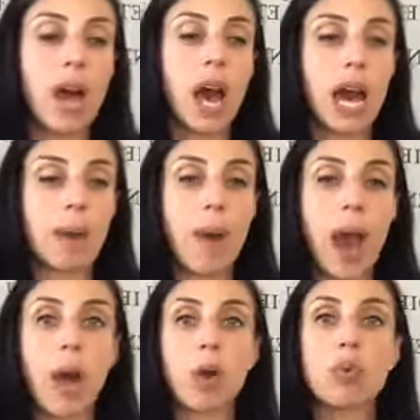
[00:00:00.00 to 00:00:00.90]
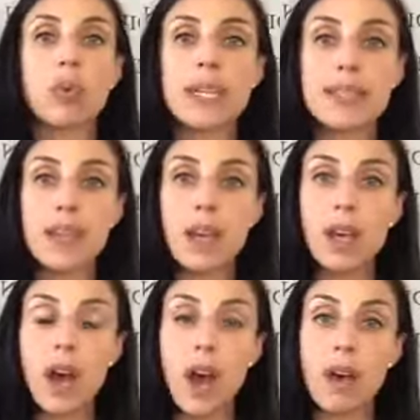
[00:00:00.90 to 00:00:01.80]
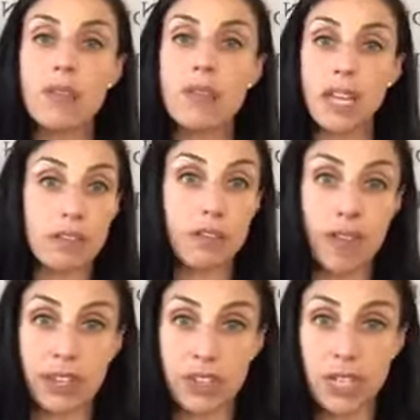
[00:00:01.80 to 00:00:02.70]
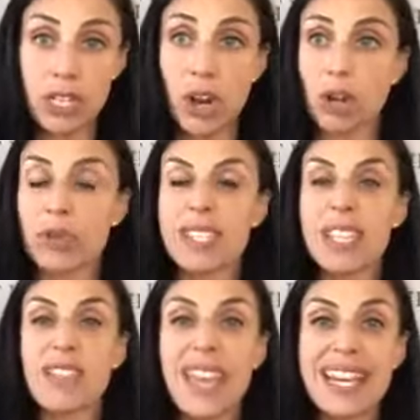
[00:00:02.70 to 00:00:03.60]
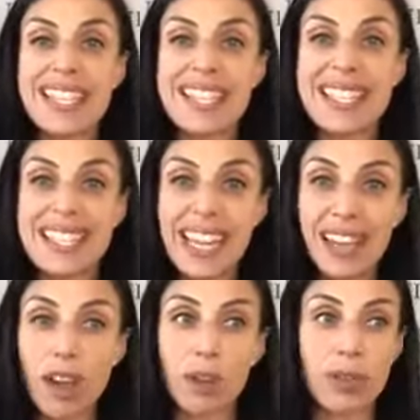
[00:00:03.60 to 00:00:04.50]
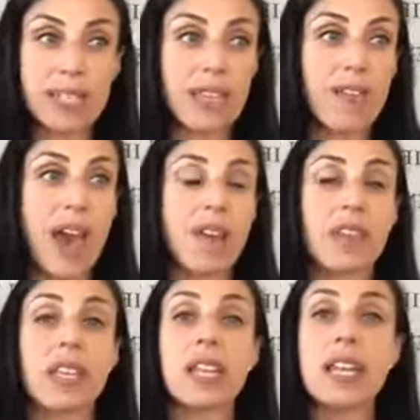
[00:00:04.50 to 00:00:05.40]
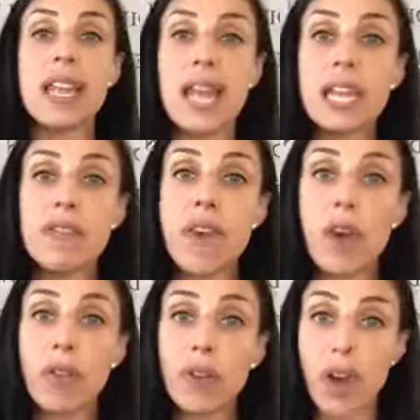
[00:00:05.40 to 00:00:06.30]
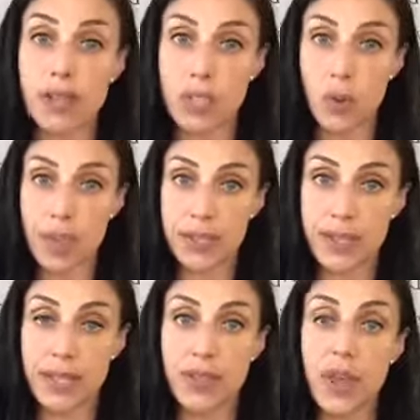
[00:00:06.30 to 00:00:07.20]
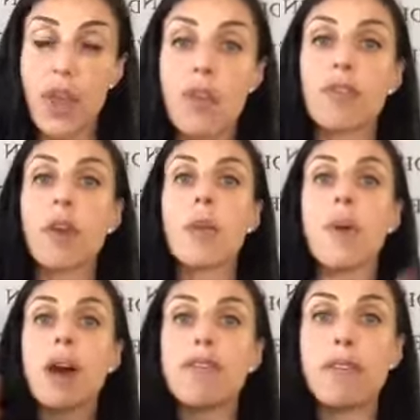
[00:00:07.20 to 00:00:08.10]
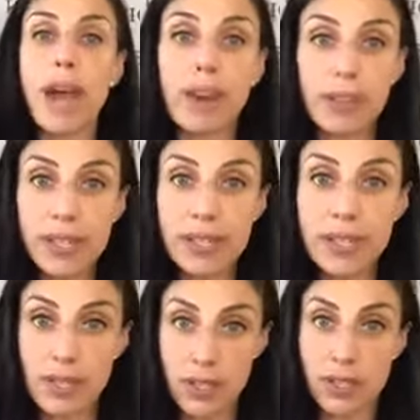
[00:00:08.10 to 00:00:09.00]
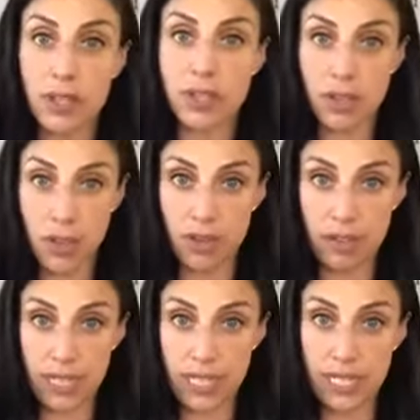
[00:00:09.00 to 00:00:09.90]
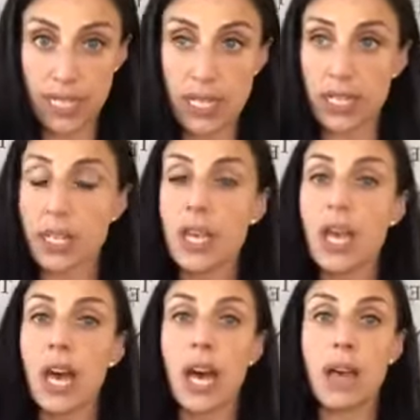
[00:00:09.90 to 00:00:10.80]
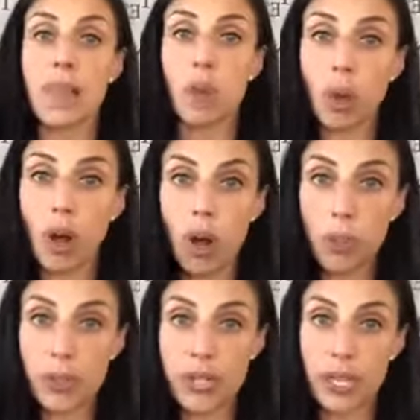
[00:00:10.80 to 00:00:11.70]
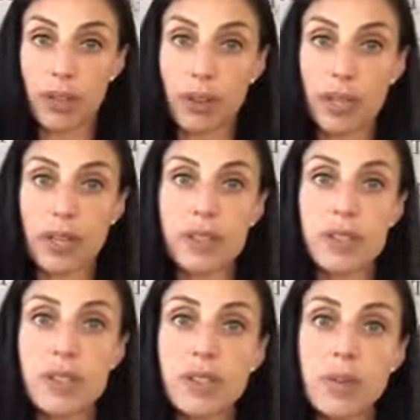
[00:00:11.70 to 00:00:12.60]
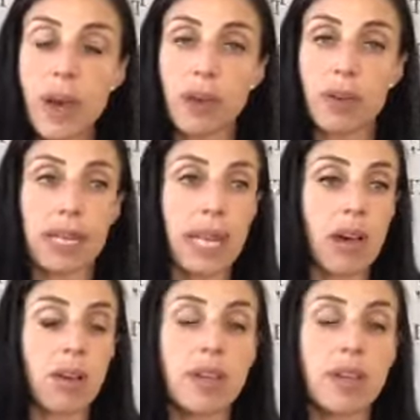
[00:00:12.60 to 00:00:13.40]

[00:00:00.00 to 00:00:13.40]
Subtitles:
our risk of infection, our risk of getting sick, our risk of having negative health consequences from a virus such as COVID-19 that we're all particularly concerned about right now.